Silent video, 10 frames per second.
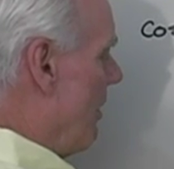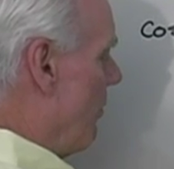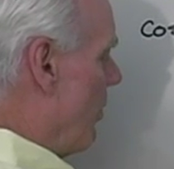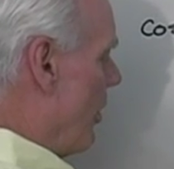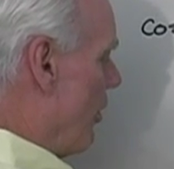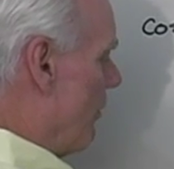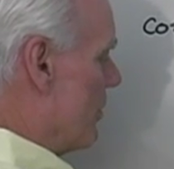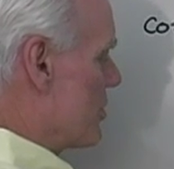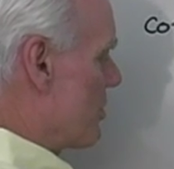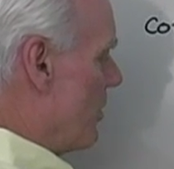of 1
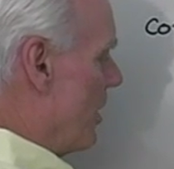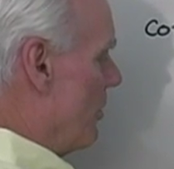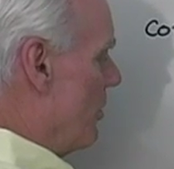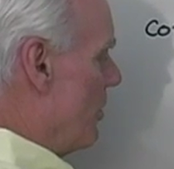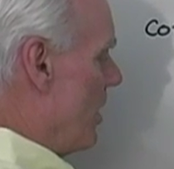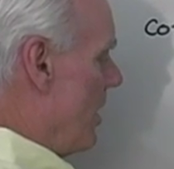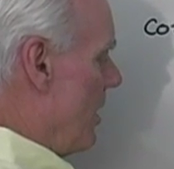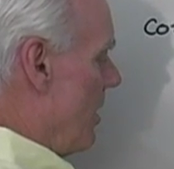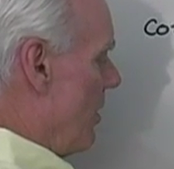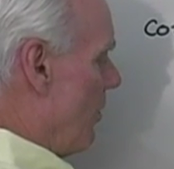over square root
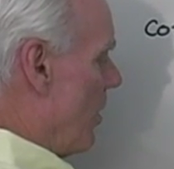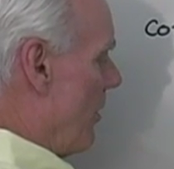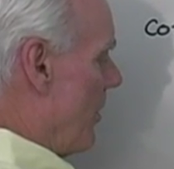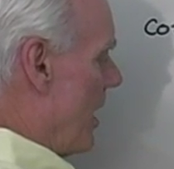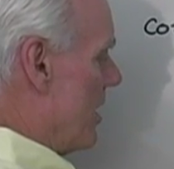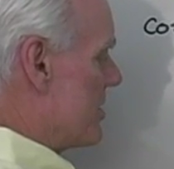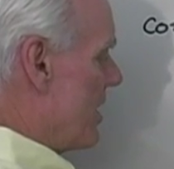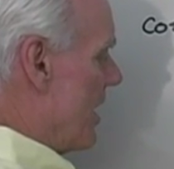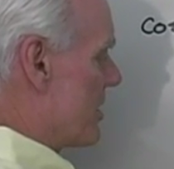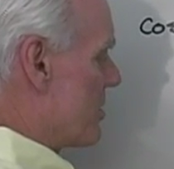1
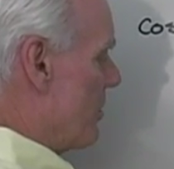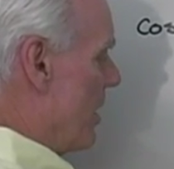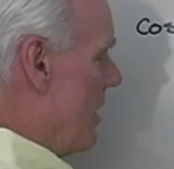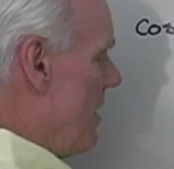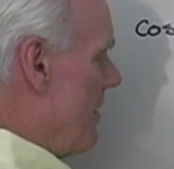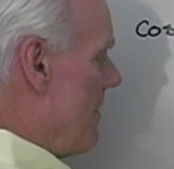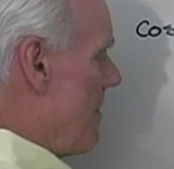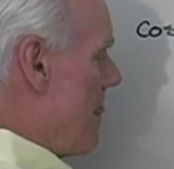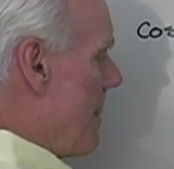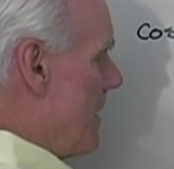minus x squared
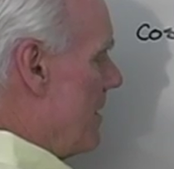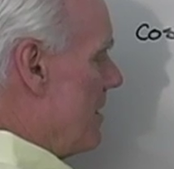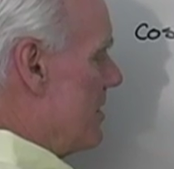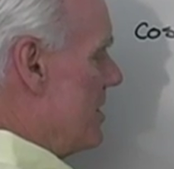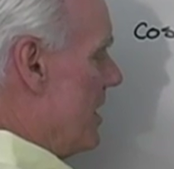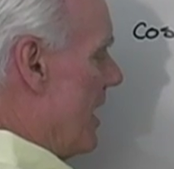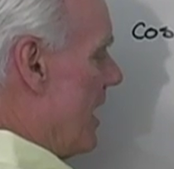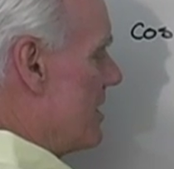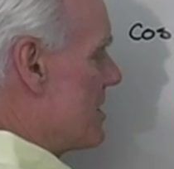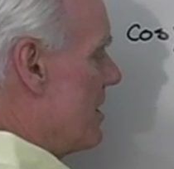
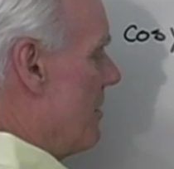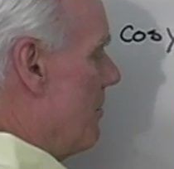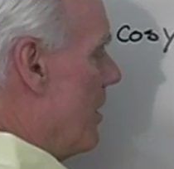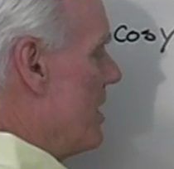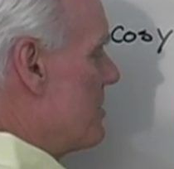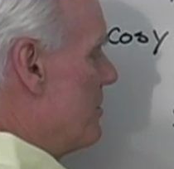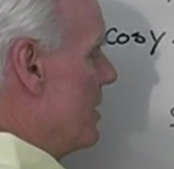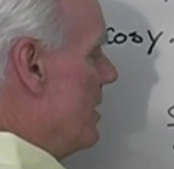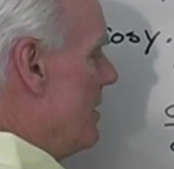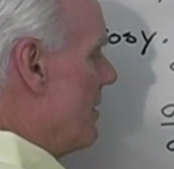dx must
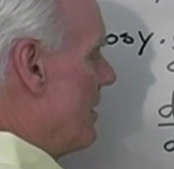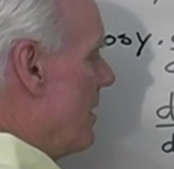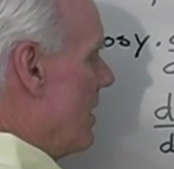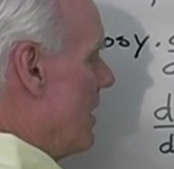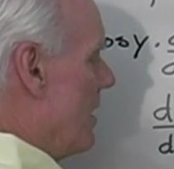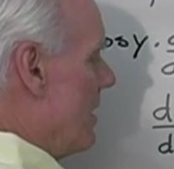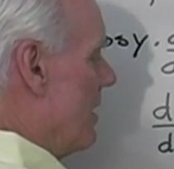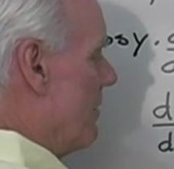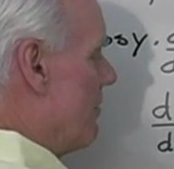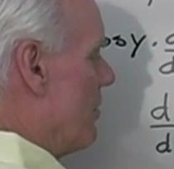be
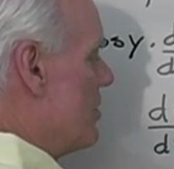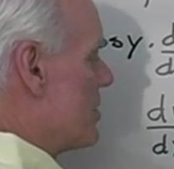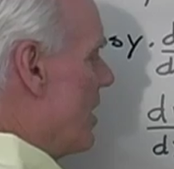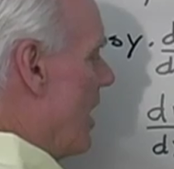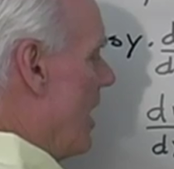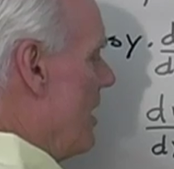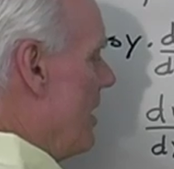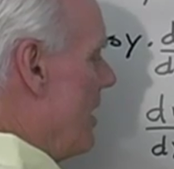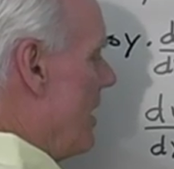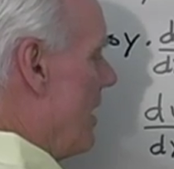inverse sine
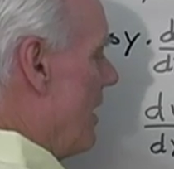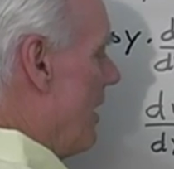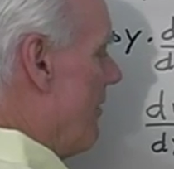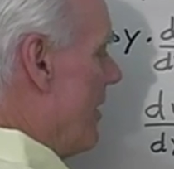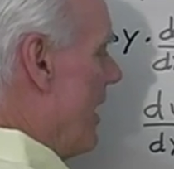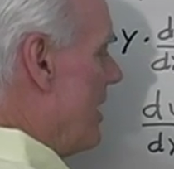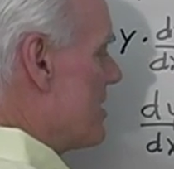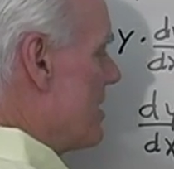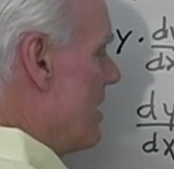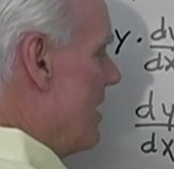of
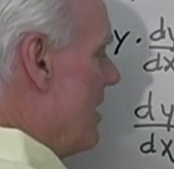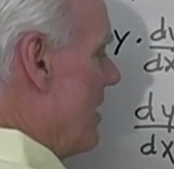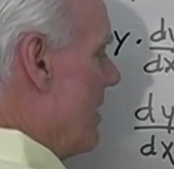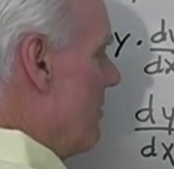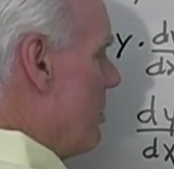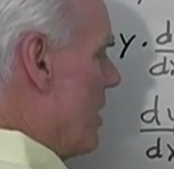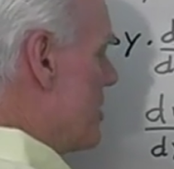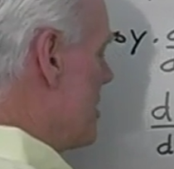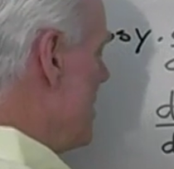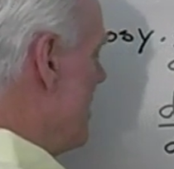x
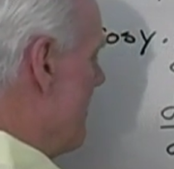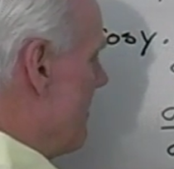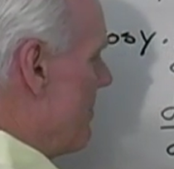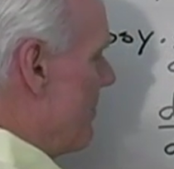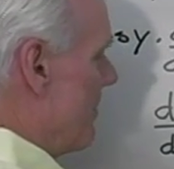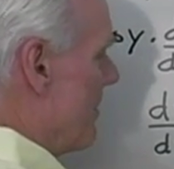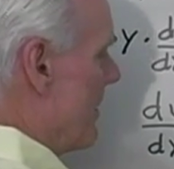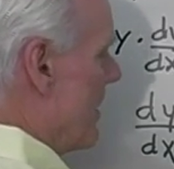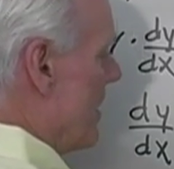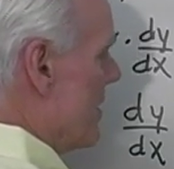plus c.
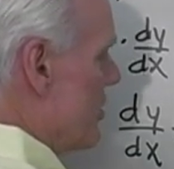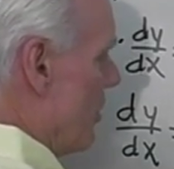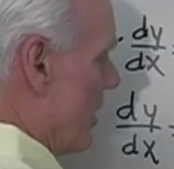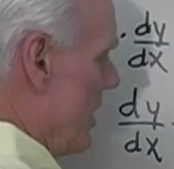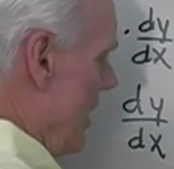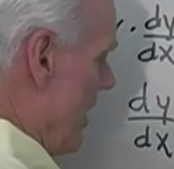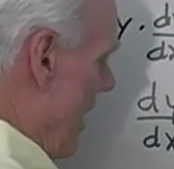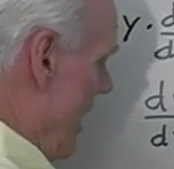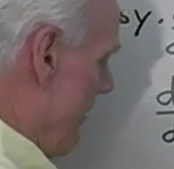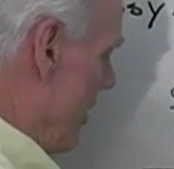So again, I have